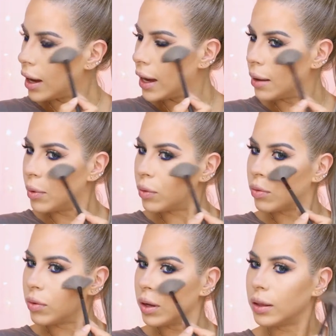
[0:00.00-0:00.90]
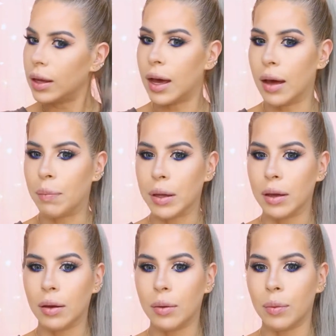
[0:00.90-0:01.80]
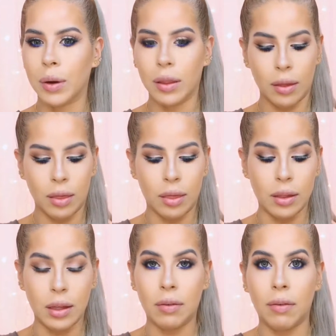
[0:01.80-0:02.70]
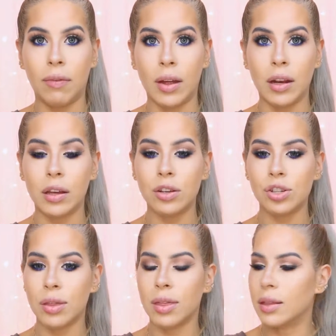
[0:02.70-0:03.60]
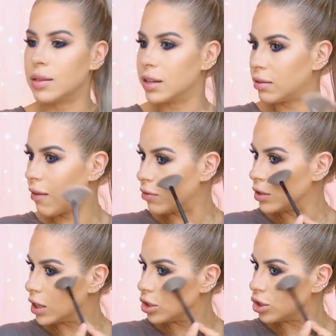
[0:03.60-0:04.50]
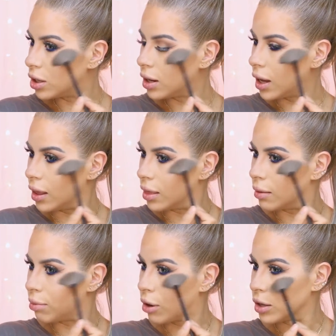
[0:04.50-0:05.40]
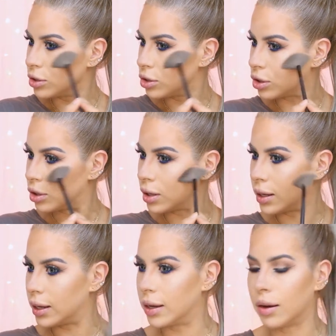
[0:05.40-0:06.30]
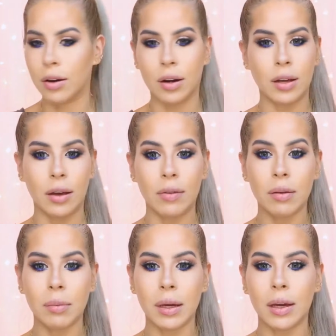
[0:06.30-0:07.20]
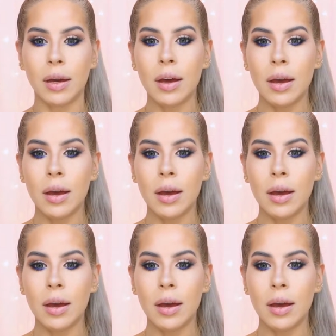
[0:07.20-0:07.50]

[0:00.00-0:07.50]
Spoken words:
I am really happy with the finish that this foundation and the bronzer are giving me.